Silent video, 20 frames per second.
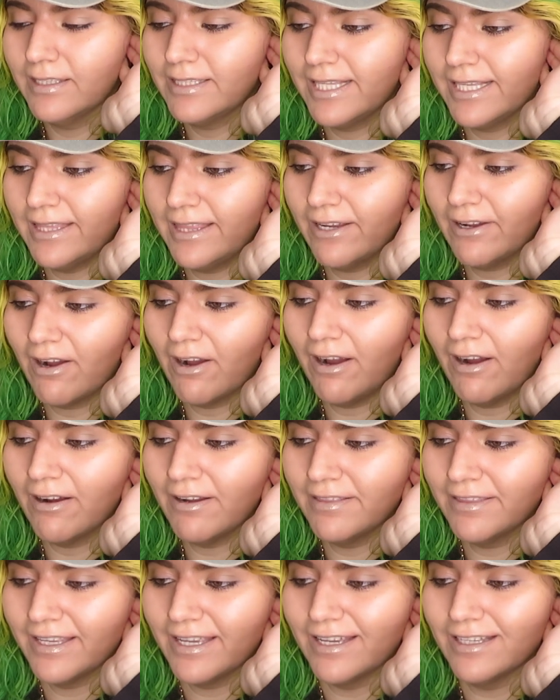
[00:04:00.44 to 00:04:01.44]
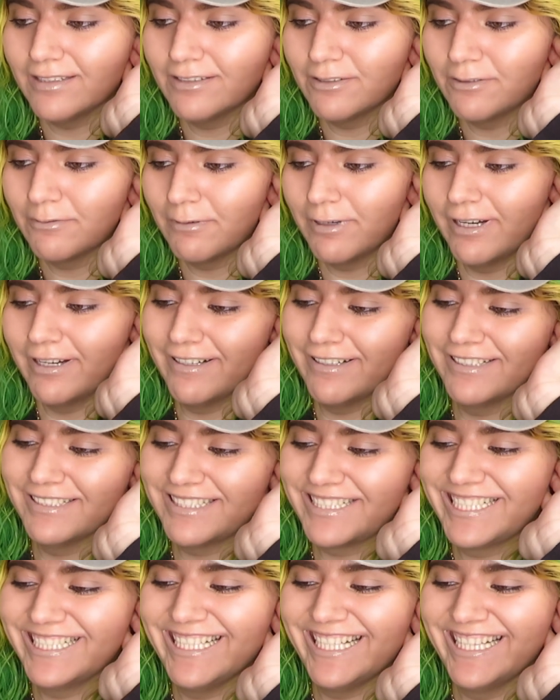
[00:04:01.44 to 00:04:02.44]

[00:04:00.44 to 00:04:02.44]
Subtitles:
See, they are in the underworld.